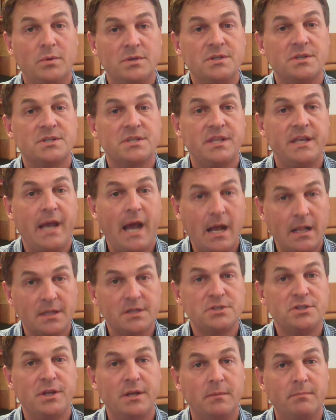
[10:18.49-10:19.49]
which is
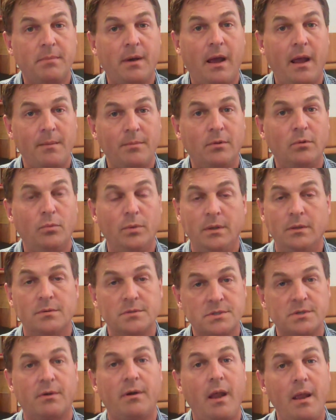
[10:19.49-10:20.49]
theology and Bible, we
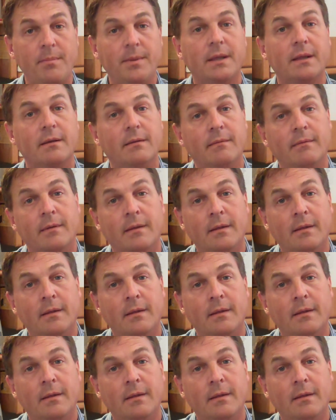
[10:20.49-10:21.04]
use Turabian.